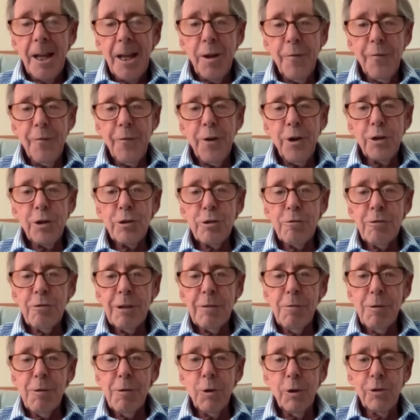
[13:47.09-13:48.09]
the first
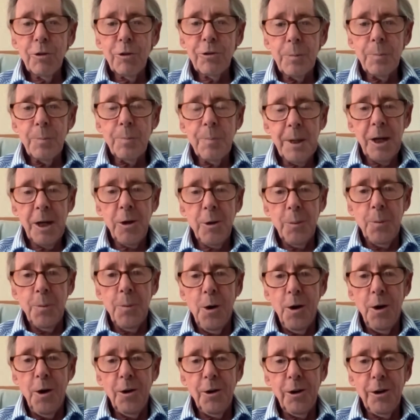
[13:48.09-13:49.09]
3 rules in
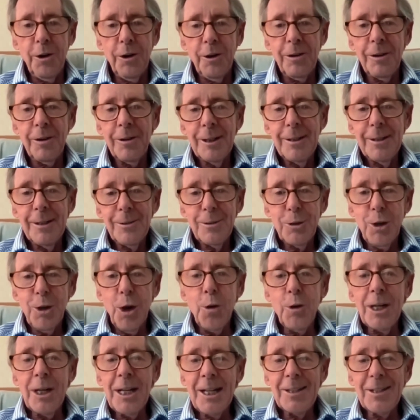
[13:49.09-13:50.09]
pickleball are
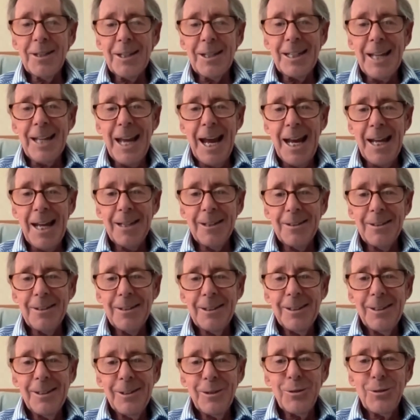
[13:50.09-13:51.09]
don't hit the net,
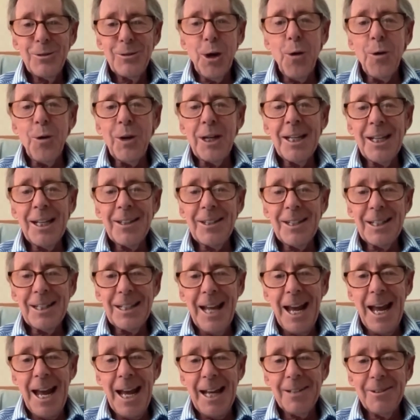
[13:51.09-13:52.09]
don't hit the
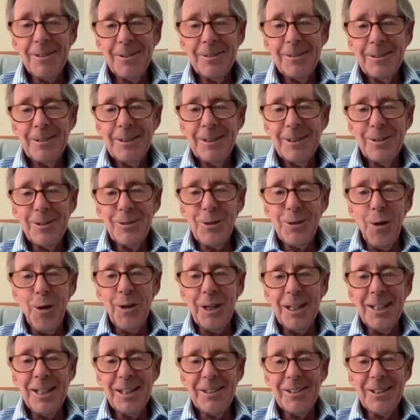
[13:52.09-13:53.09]
net,
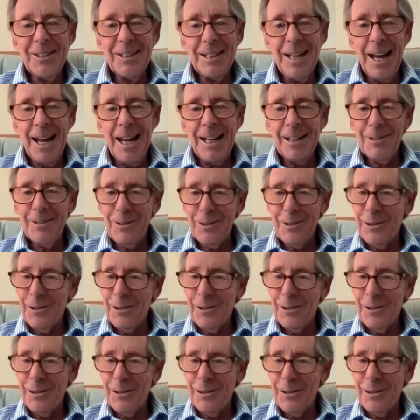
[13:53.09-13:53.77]
don't hit the net.